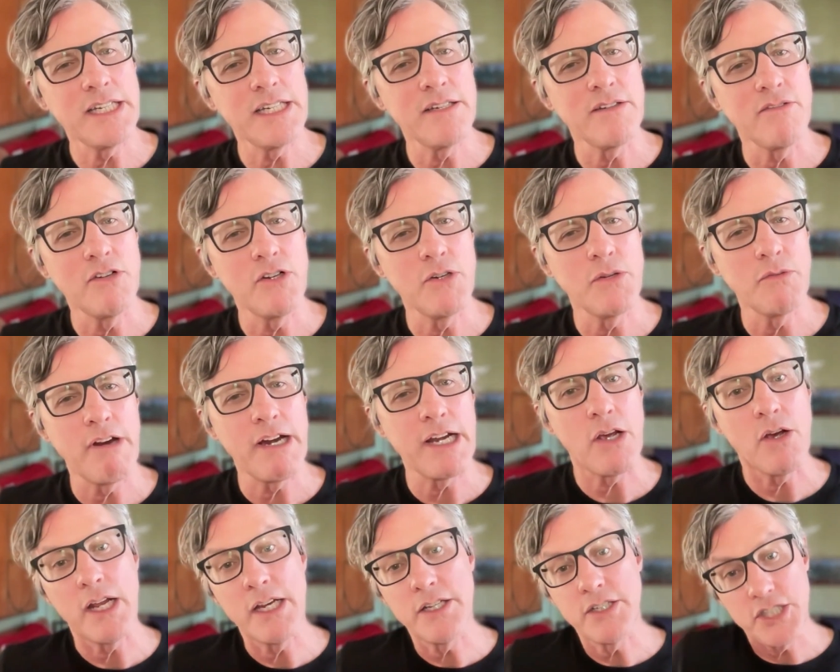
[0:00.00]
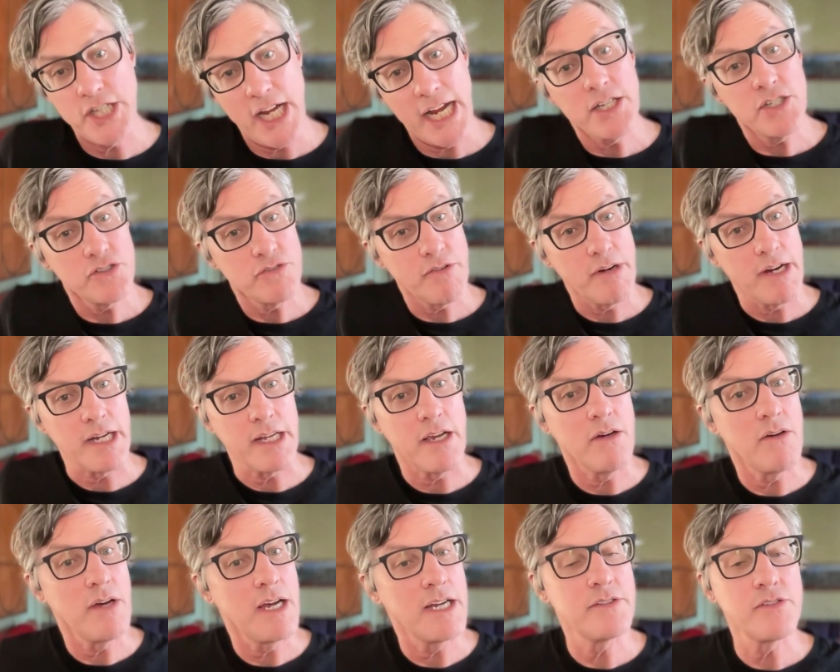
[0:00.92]
ruin radio. It changed
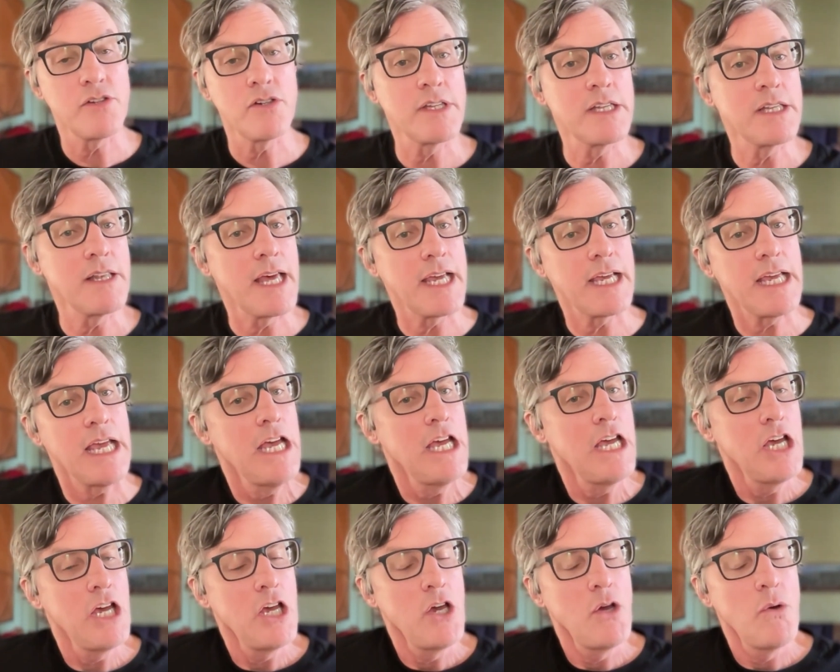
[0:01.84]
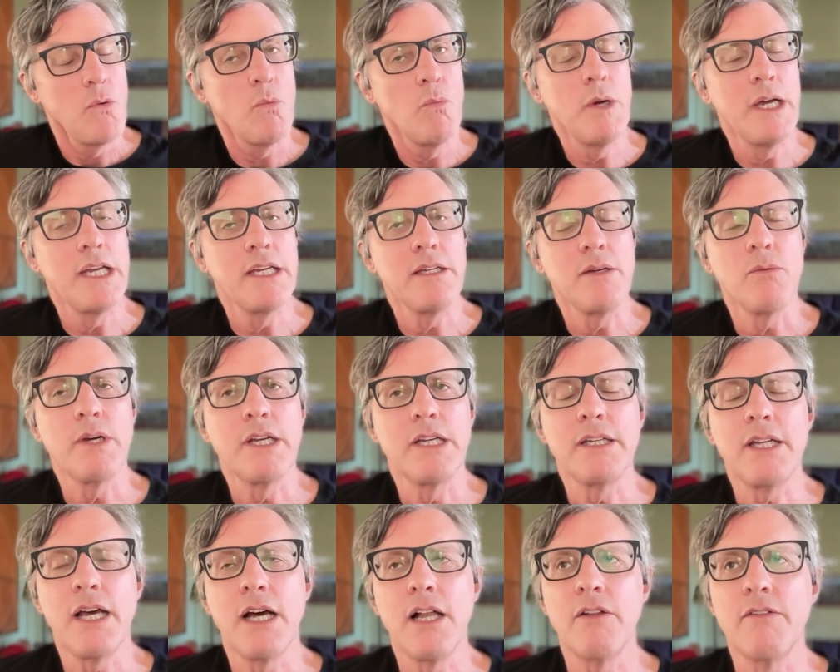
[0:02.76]
radio, and certainly, like when
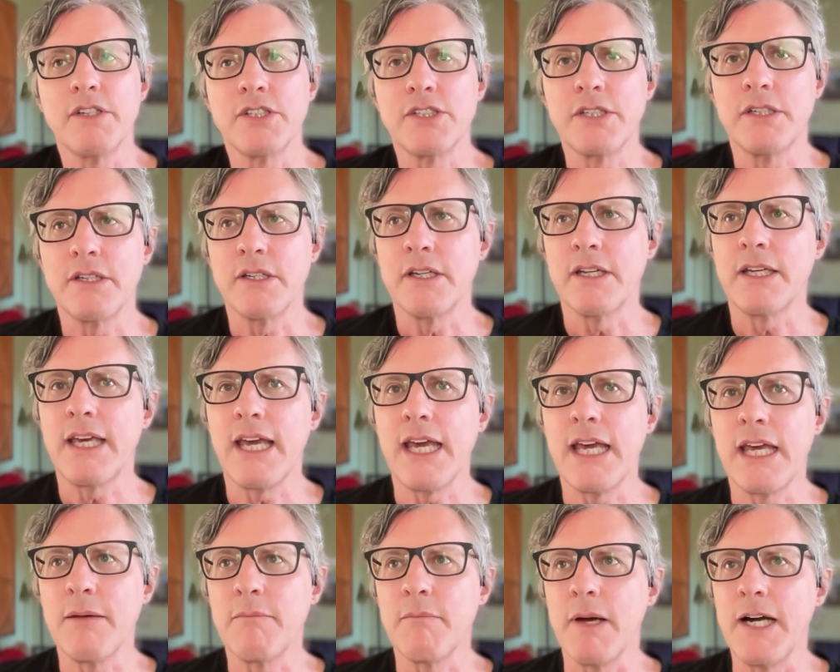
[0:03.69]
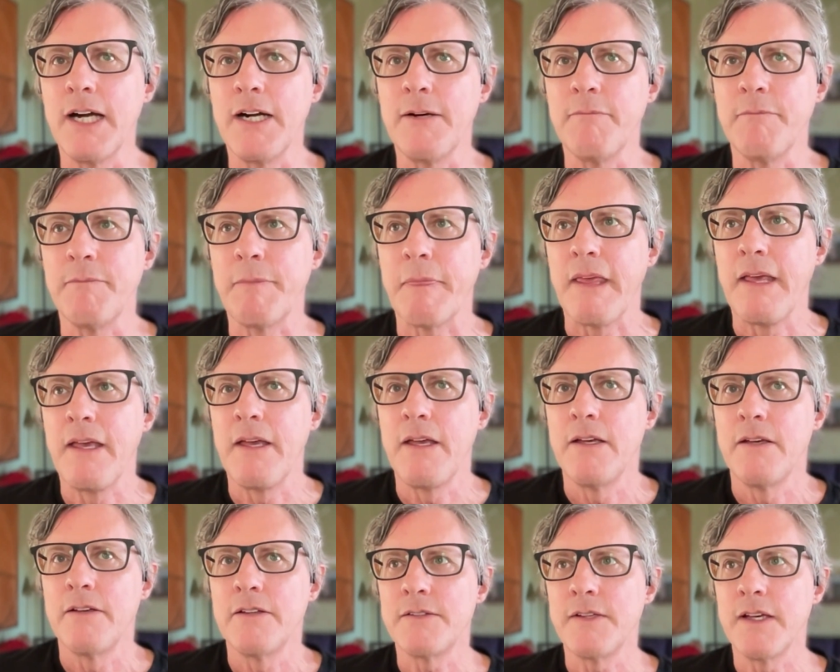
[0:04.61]
television came.
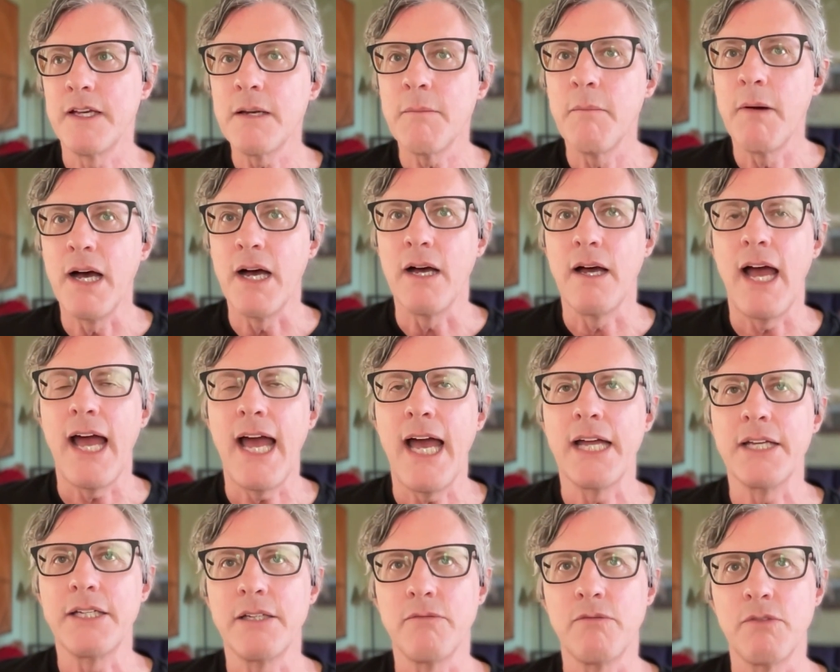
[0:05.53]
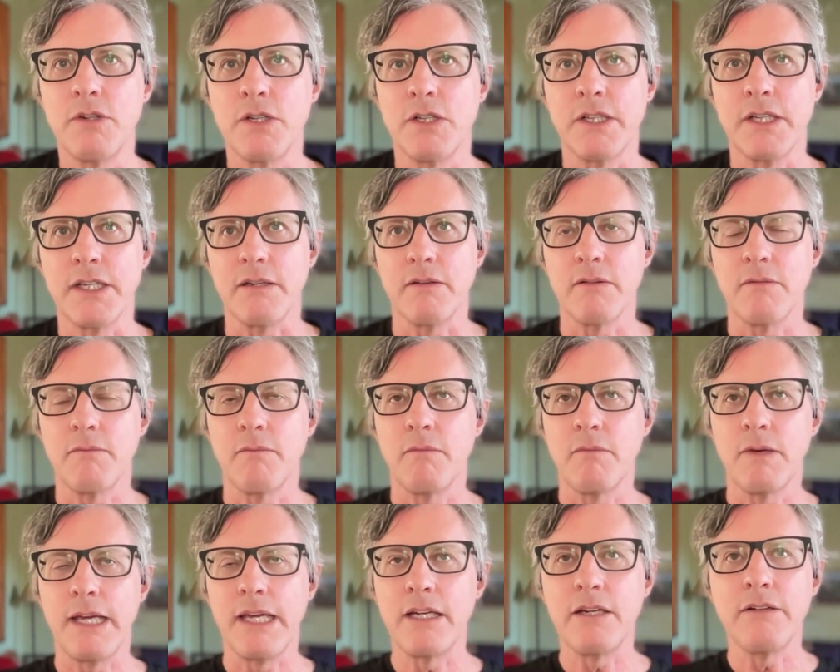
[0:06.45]
Cinema had to really
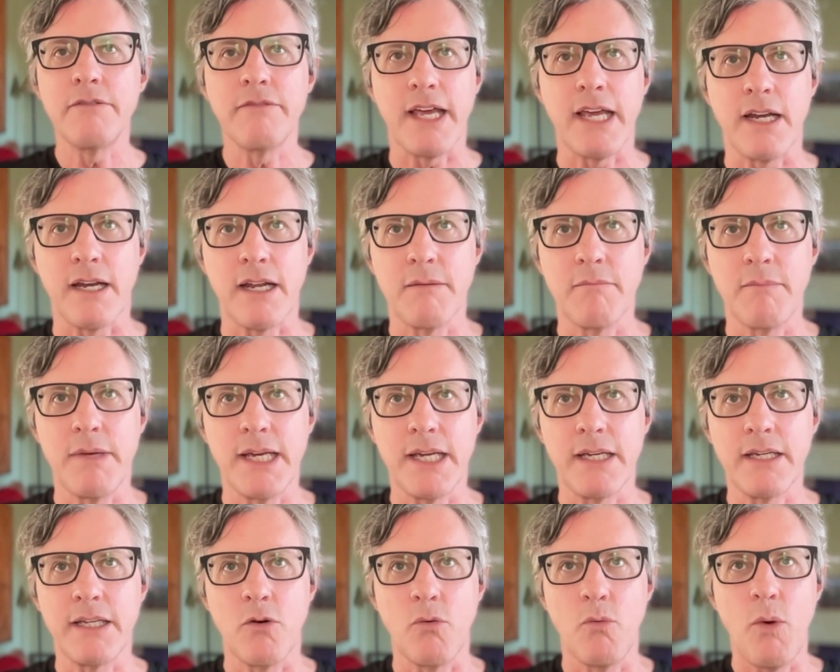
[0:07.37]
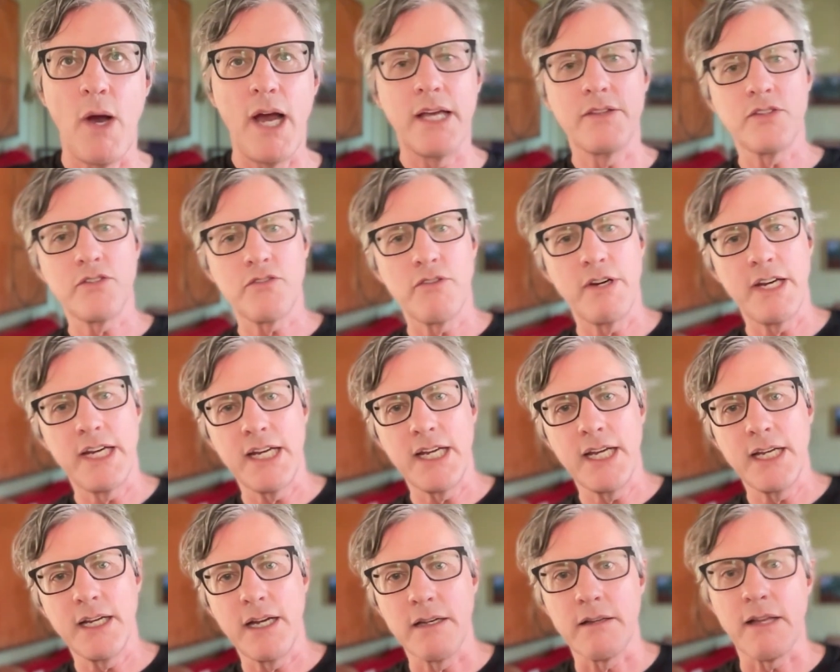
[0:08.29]
innovate and make,
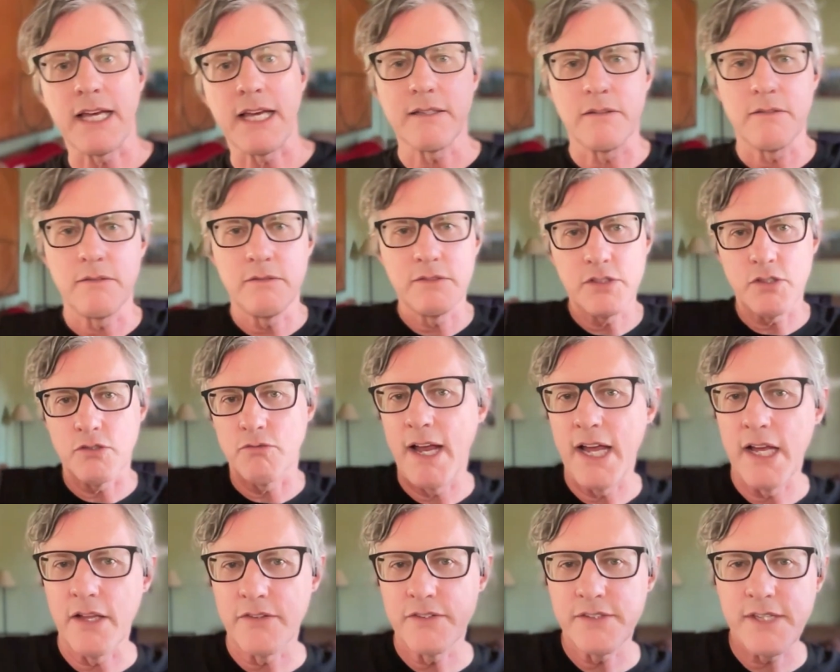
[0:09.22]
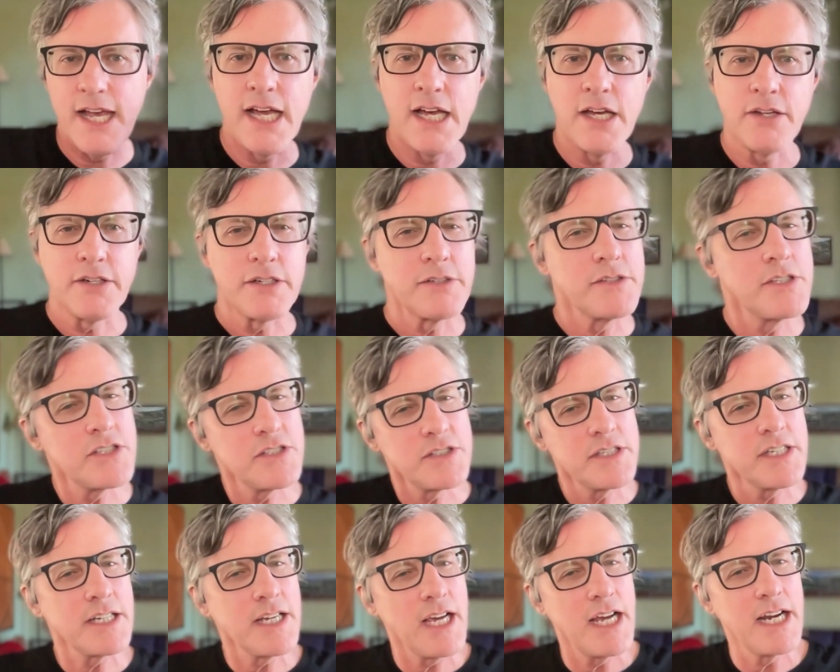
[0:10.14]
widescreen and like surround sound, just
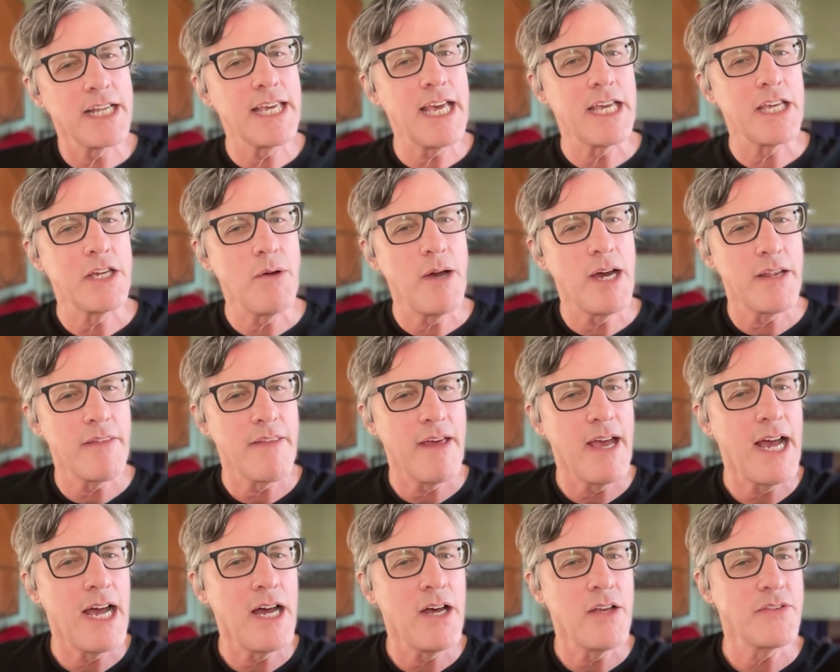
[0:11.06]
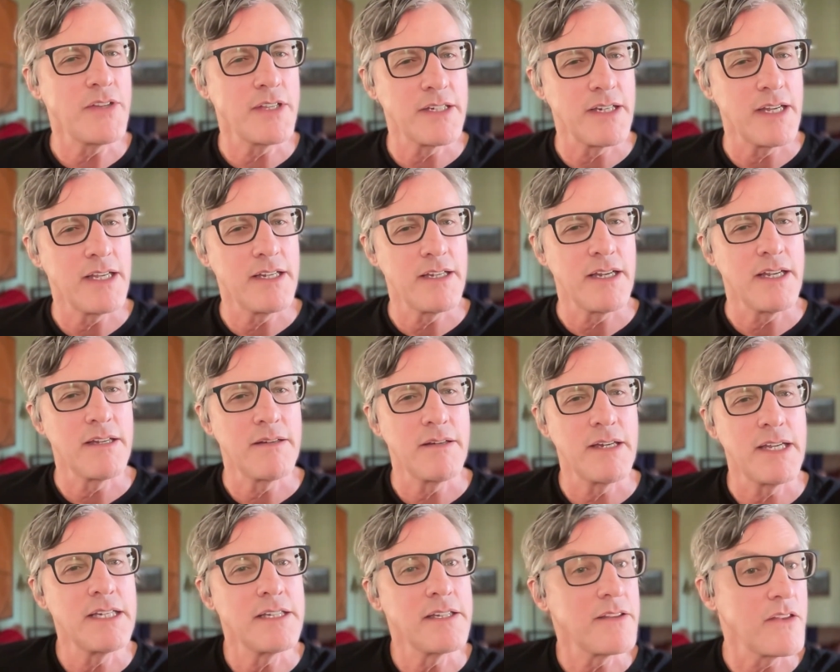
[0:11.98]
to kind of get you out of the house and
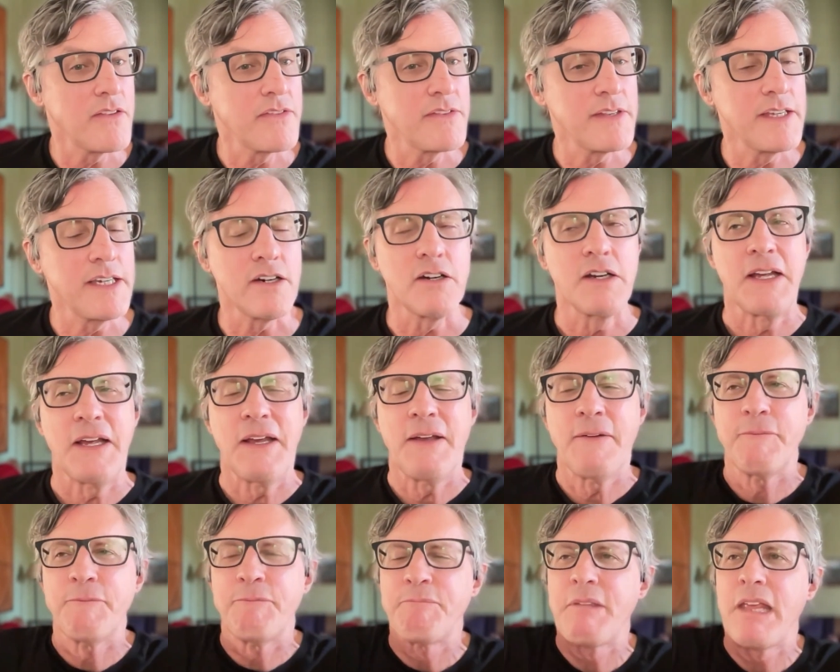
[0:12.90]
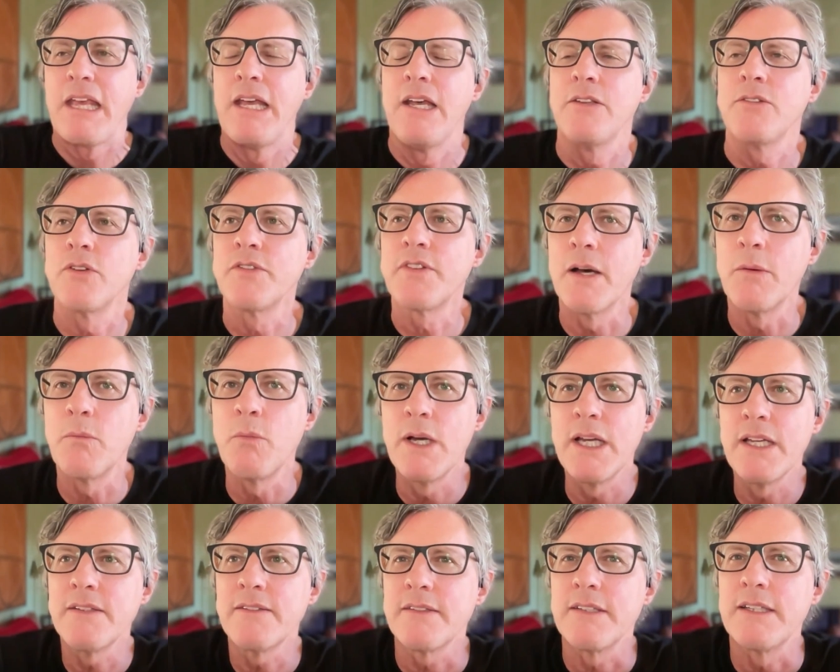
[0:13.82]
into the theater. So in some ways,